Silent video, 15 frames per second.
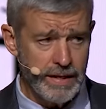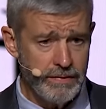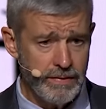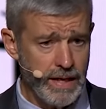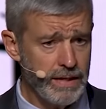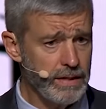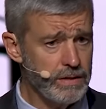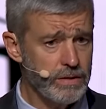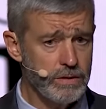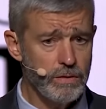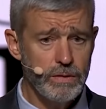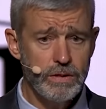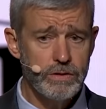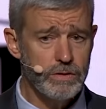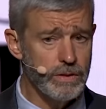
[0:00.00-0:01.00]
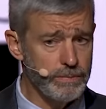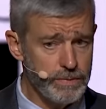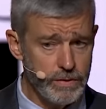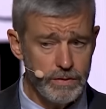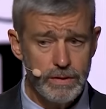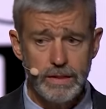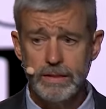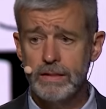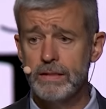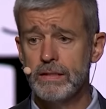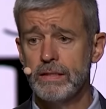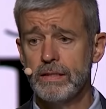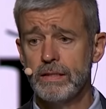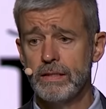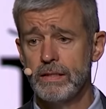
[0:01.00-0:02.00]
and that is sola scriptura,
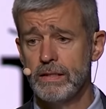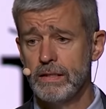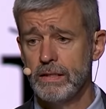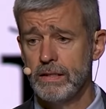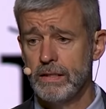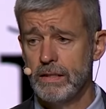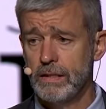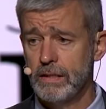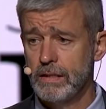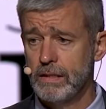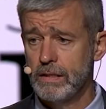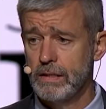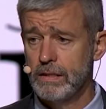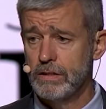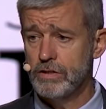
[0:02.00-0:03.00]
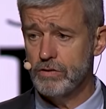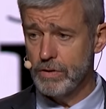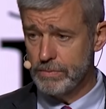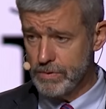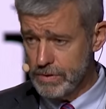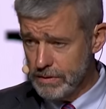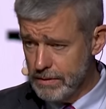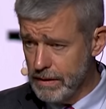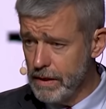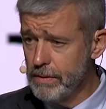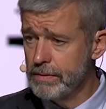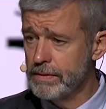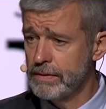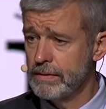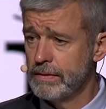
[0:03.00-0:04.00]
scripture alone.